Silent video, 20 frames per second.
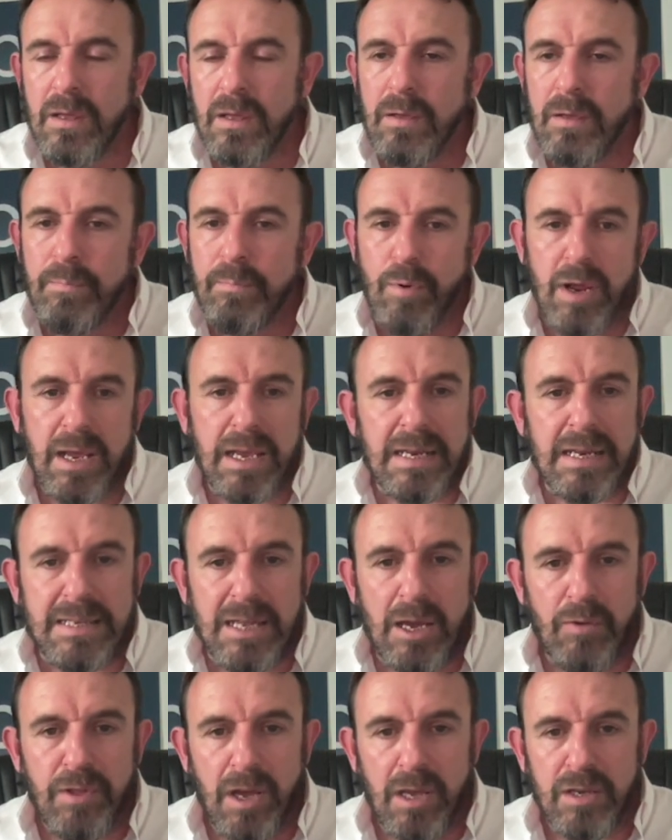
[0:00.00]
Breaking
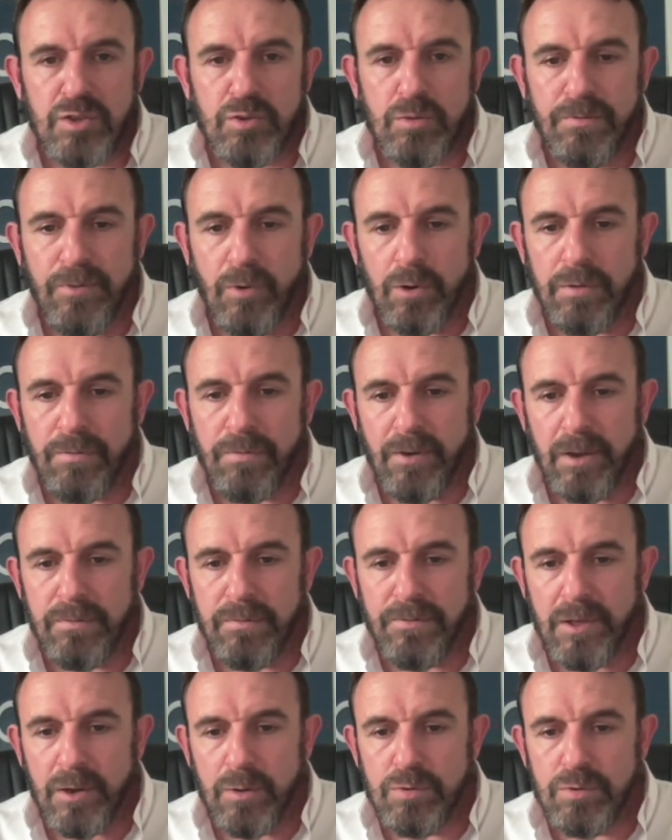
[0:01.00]
down the ISO
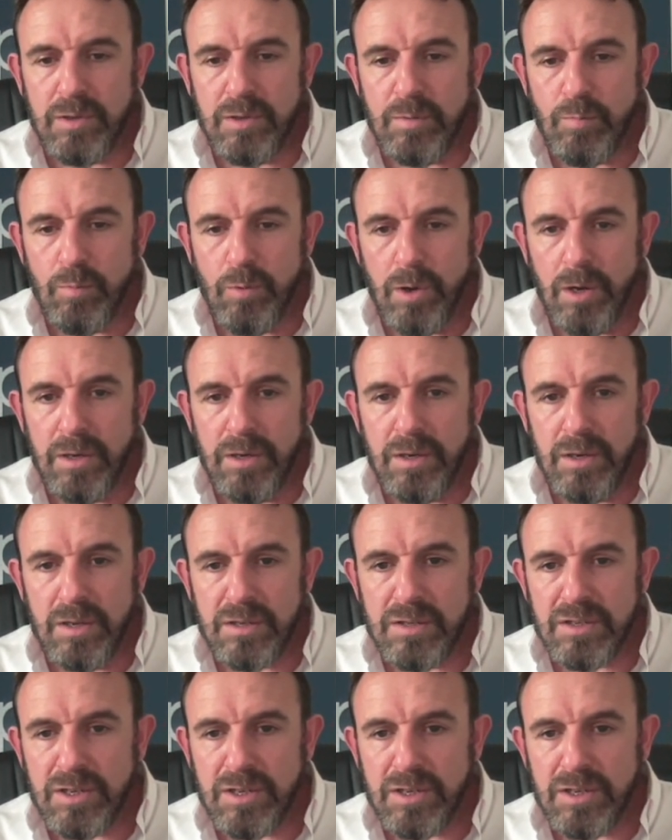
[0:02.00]
45001